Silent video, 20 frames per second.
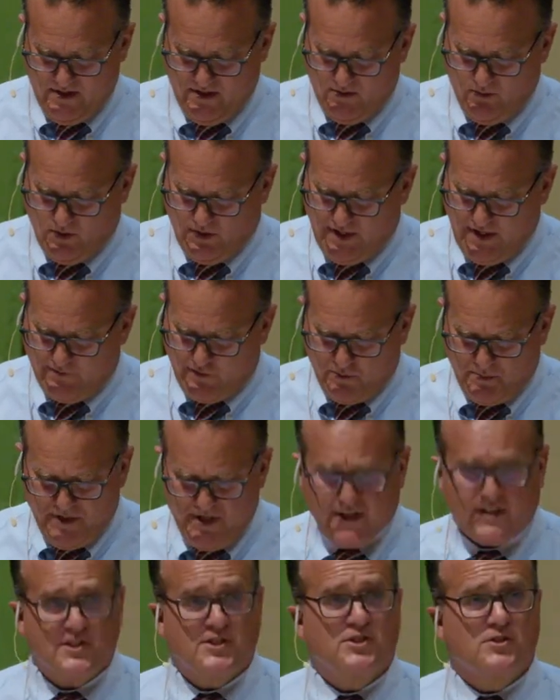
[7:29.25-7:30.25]
will ever be
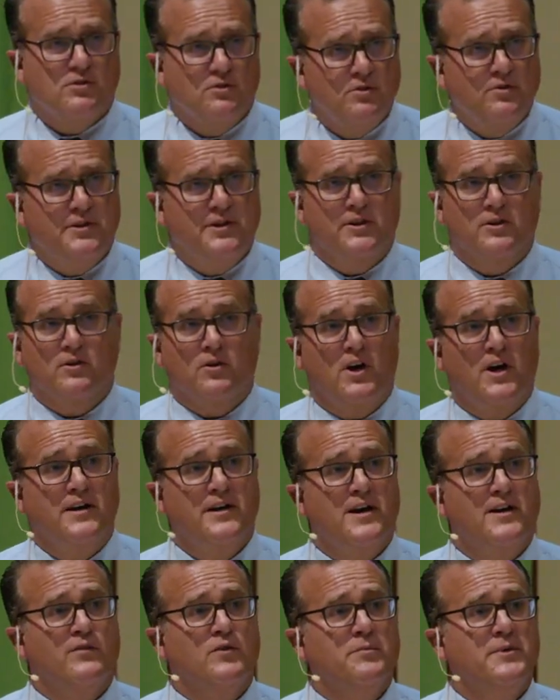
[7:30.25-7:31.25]
excluded or ought
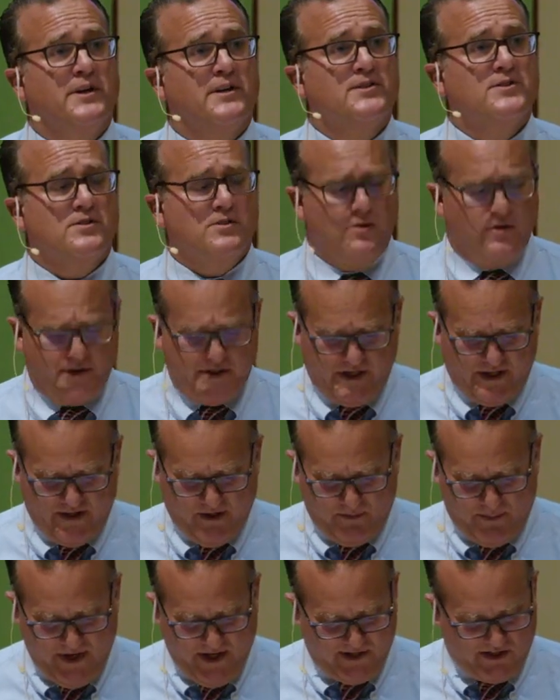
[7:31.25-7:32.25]
ever be excluded on the
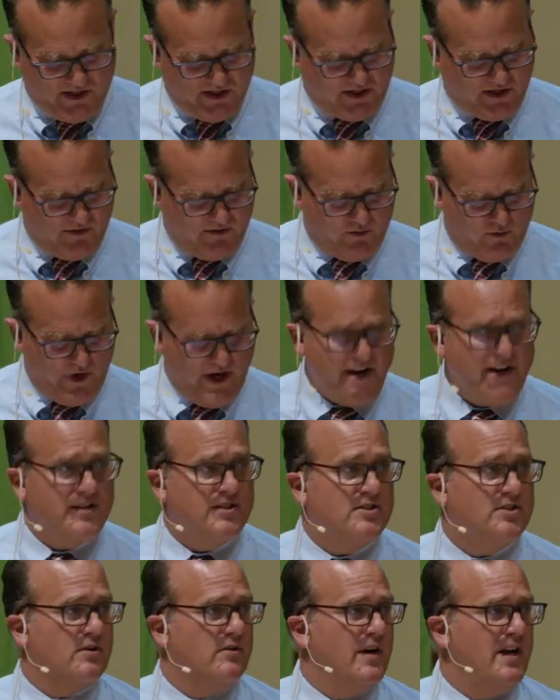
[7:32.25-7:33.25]
basis of
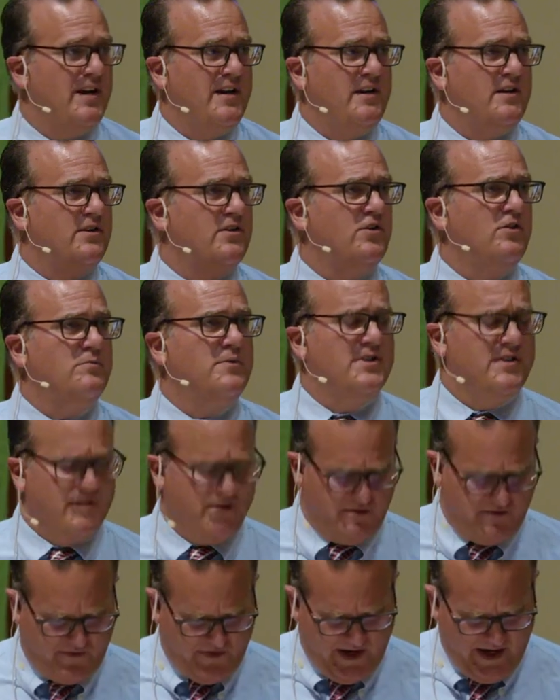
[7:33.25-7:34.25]
race or any human
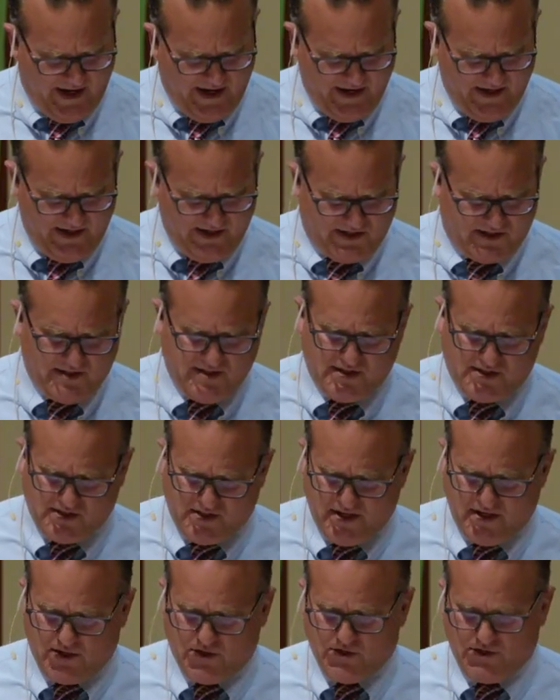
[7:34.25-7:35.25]
devised
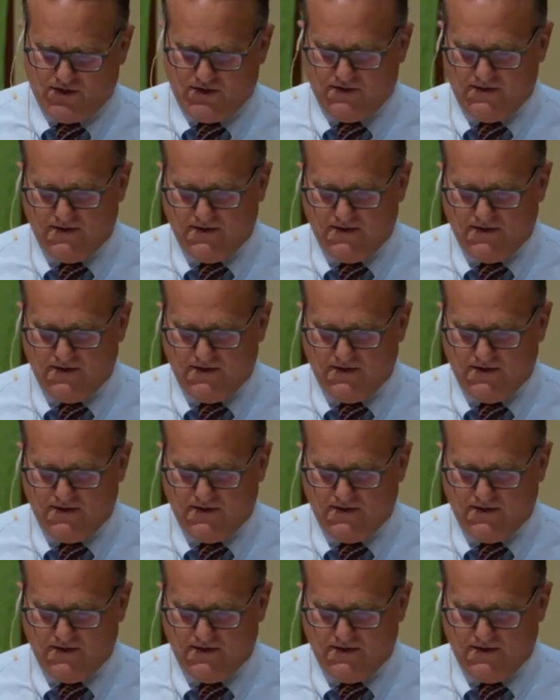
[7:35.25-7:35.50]
distinction.